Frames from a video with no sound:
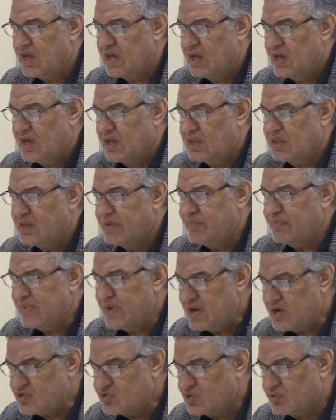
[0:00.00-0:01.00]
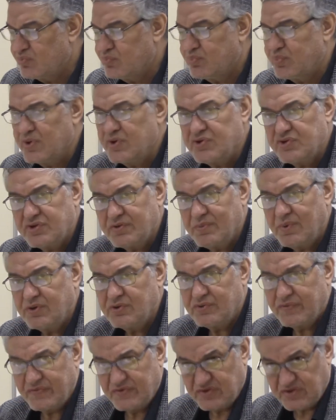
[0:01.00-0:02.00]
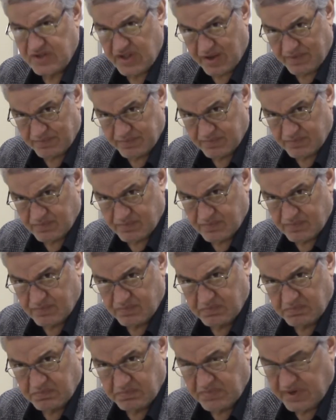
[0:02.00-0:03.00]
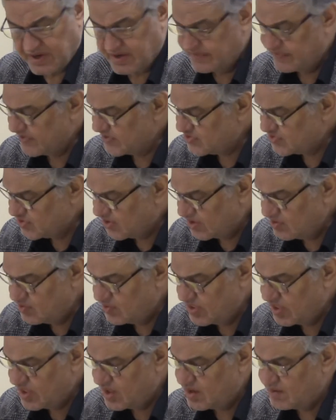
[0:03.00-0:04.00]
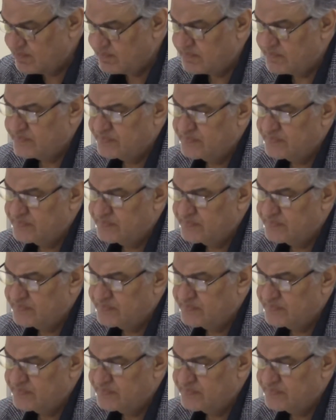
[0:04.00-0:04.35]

major principles of Islam. Like if I study with them